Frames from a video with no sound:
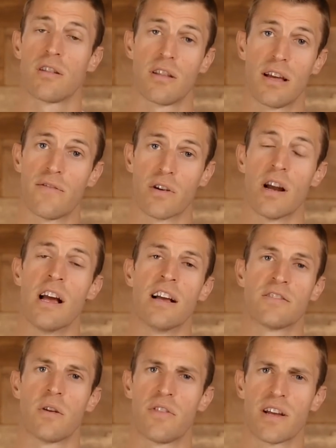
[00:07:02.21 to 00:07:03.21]
to the liver.
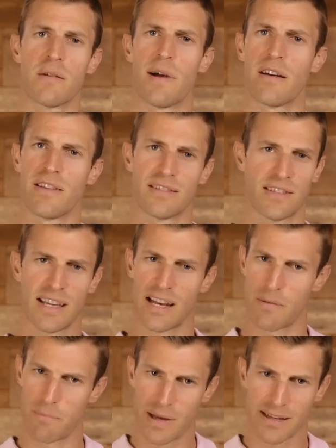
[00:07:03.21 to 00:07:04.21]
So think about this
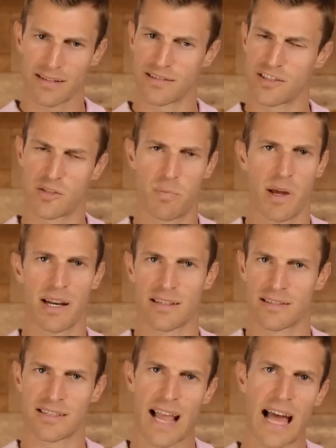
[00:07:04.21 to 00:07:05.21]
again, a big
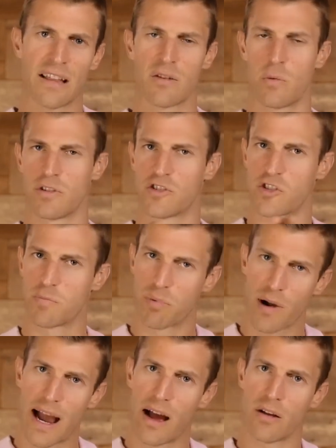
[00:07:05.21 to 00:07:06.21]
spinach salad with
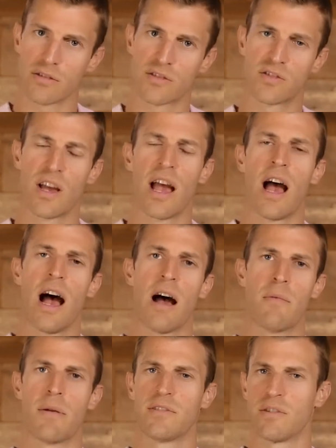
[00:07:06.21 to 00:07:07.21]
sprouts,
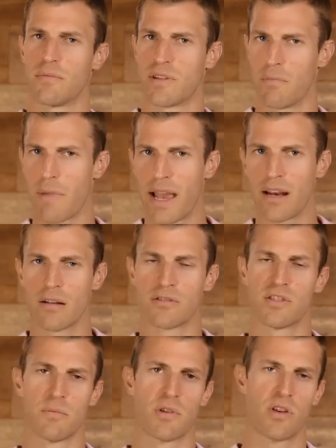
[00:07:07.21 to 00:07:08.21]
uh, maybe some
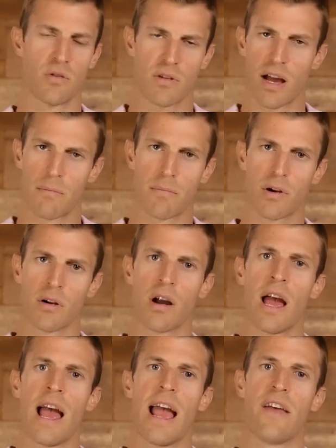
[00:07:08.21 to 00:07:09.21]
tomatoes, some
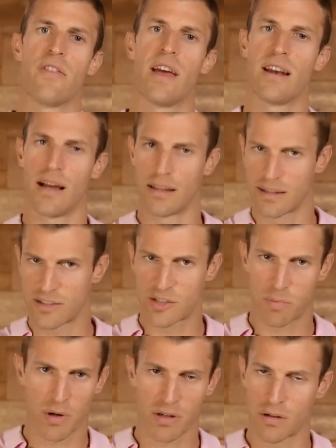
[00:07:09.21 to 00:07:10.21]
cucumber, and then a,
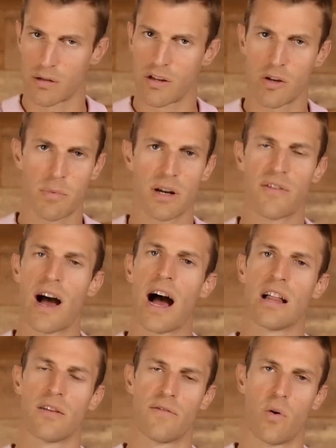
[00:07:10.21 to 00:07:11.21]
sprinkle a little bit of
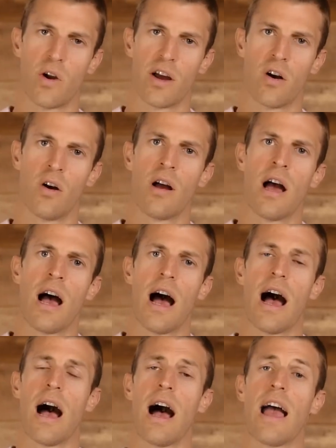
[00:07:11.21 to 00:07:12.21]
olive oil.
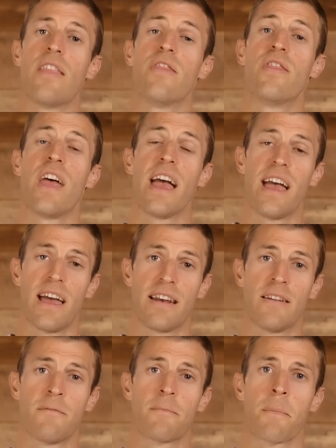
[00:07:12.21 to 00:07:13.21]
Uh, and
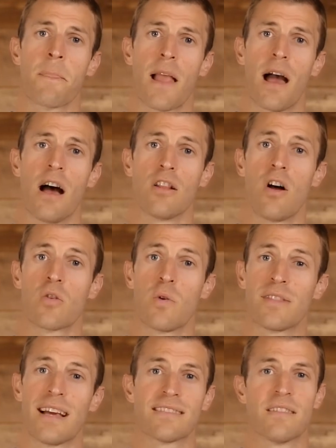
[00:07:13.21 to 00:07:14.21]
then uh, along
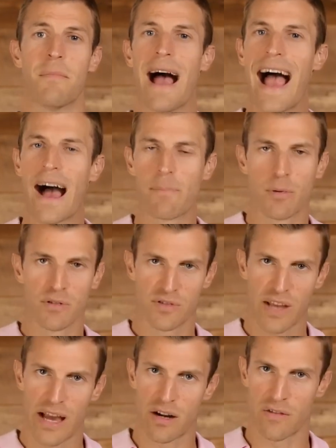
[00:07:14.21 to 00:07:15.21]
with that, some apple
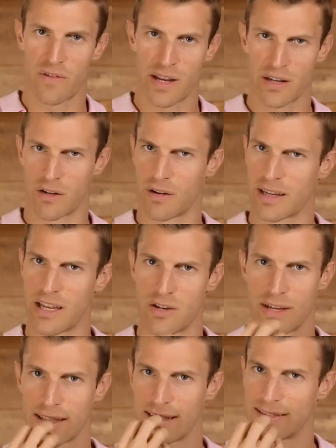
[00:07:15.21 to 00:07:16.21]
cider vinegar. Again,
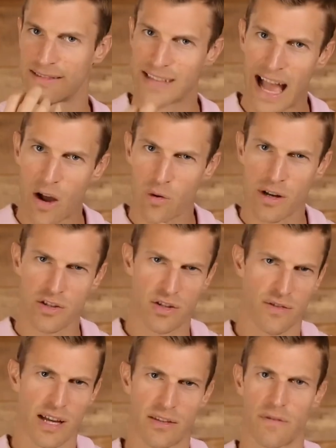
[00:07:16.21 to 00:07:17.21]
you got the
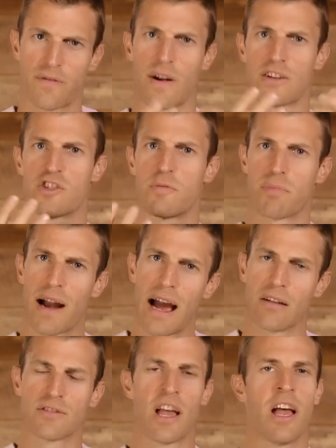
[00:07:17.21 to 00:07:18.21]
sourness, you've got the fresh
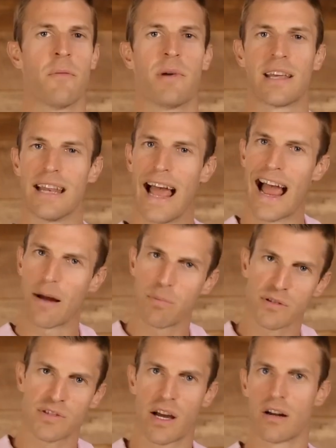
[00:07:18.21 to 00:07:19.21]
sprouts, but again,
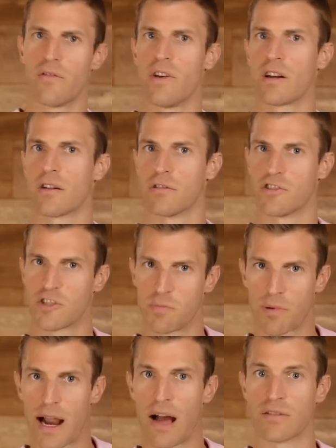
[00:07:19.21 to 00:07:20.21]
apple cider vinegar,
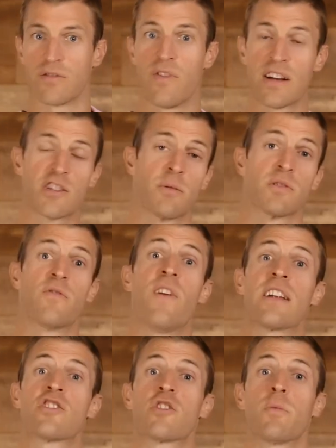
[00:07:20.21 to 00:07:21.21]
sprouts, vegetables,
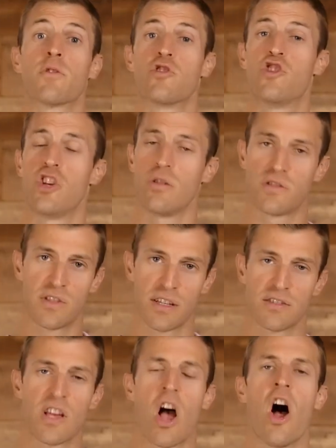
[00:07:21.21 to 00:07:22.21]
vegetable
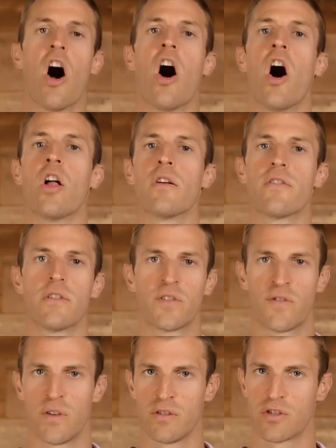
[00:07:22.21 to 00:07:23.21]
juices, all of
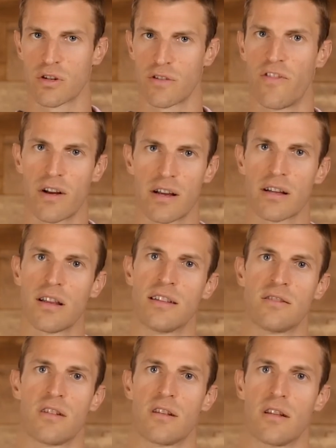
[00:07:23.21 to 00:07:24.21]
those foods are very
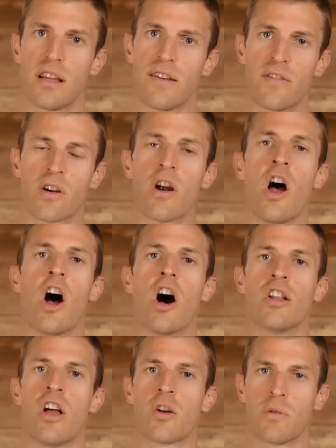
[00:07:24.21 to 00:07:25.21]
cleansing to the liver,
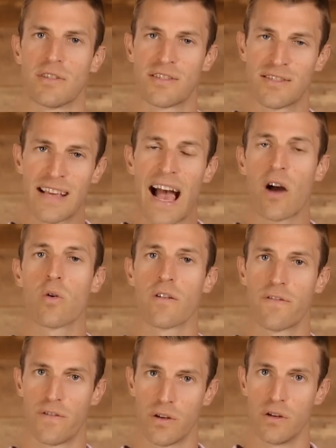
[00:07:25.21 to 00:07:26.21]
along with
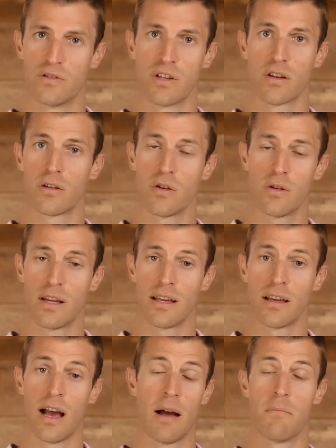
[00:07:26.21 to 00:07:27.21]
sour foods,
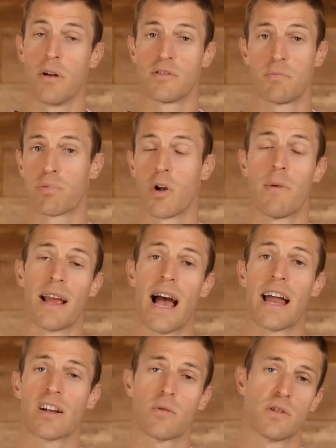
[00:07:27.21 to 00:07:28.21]
including uh, most
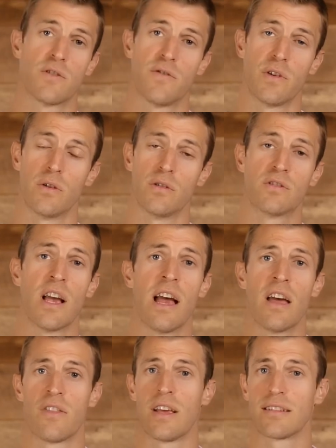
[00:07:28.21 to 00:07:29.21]
probiotic rich foods,
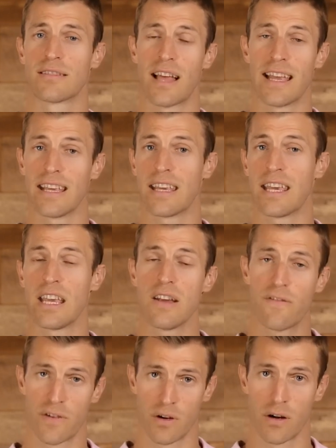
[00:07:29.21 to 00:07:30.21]
things like
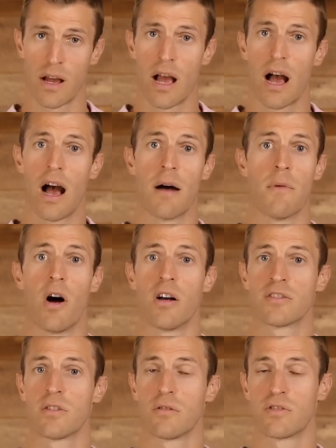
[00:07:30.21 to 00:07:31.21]
kefir, um,
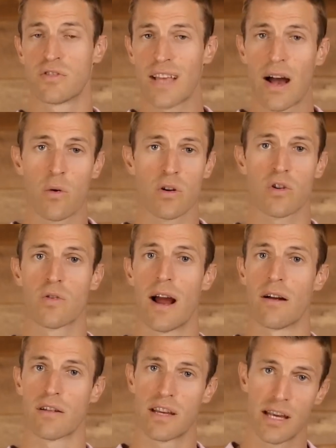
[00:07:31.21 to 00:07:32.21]
also
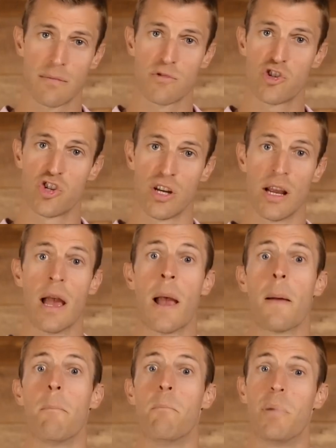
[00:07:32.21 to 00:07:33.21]
sauerkraut, kimchi,
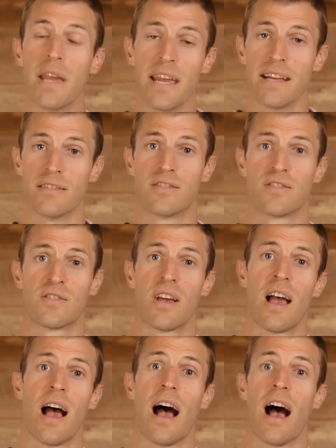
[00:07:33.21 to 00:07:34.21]
beets.
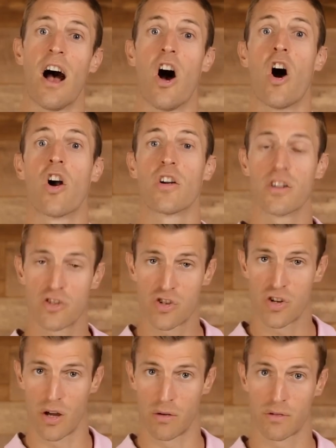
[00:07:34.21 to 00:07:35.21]
Uh,
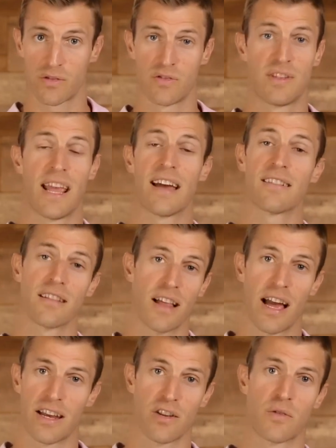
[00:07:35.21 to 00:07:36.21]
artichokes,
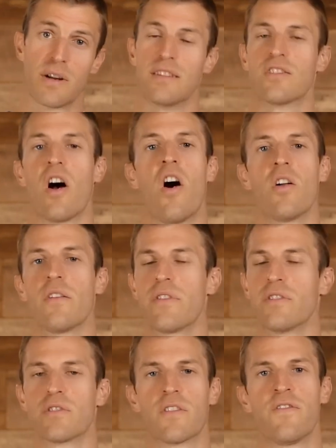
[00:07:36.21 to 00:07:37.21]
dandelion greens, all of
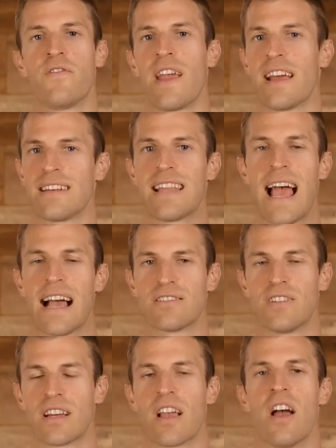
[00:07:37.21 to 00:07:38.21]
those are
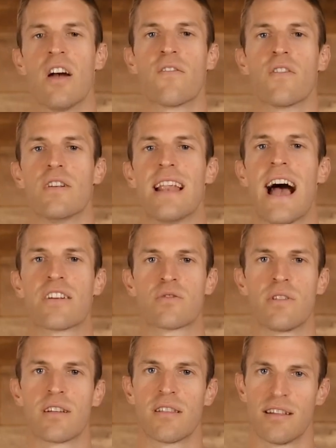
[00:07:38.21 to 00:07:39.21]
fantastic for
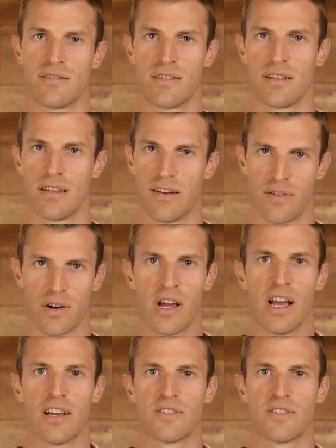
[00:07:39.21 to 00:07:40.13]
naturally cleansing the liver.